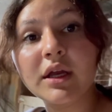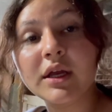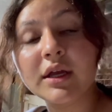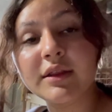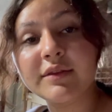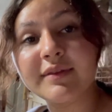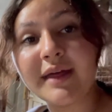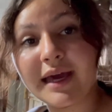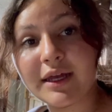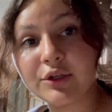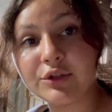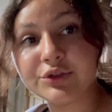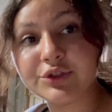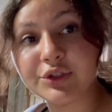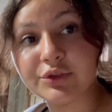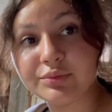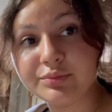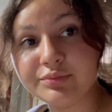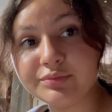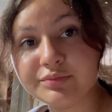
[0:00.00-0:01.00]
that'll
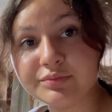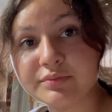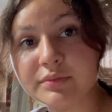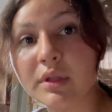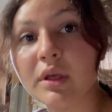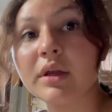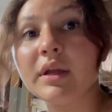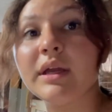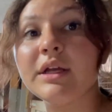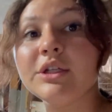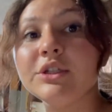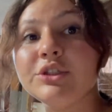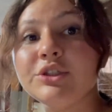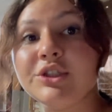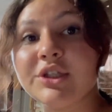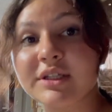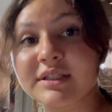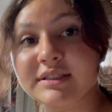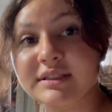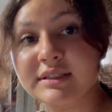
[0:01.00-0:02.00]
do
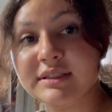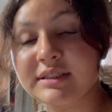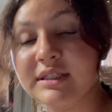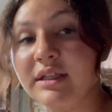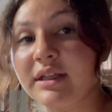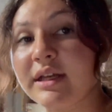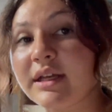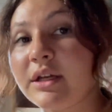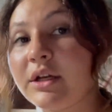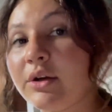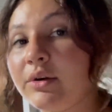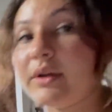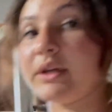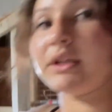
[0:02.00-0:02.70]
just until I can go get